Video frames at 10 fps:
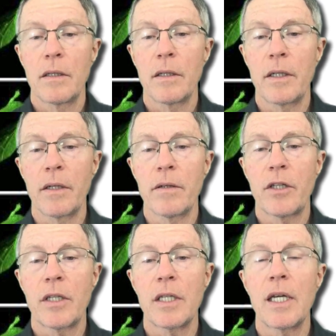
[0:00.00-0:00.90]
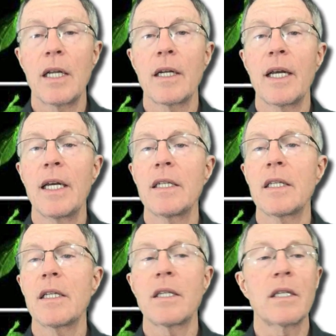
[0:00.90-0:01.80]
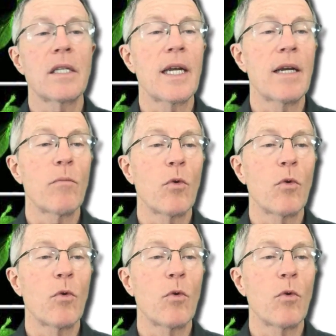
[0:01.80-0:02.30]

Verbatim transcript: Here's C. elegans. That's the same